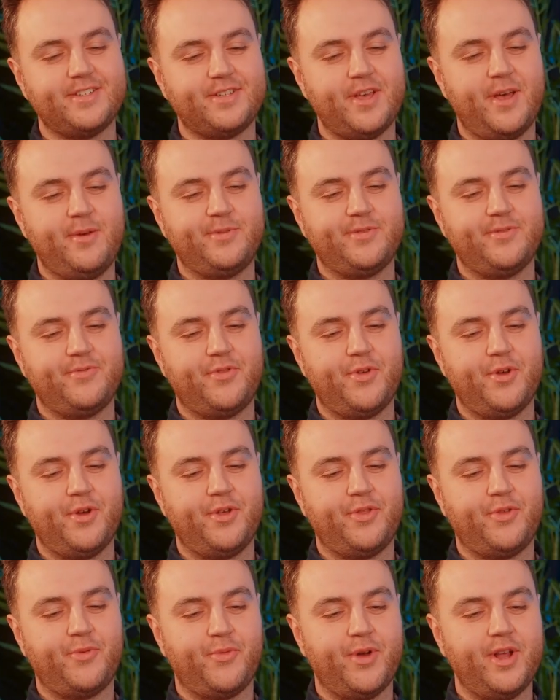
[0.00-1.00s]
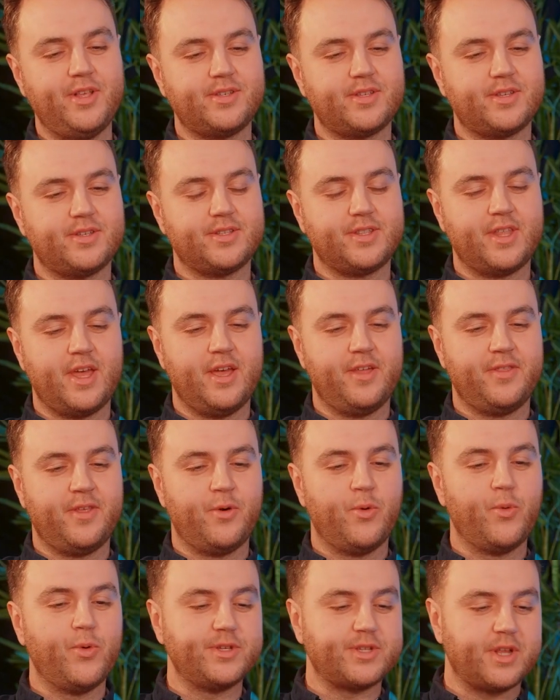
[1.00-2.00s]
in terms of the risks,
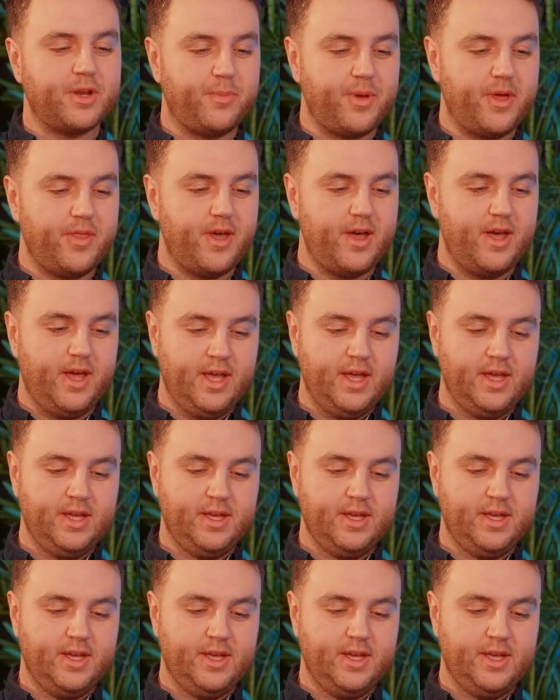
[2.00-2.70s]
they're always going to be there.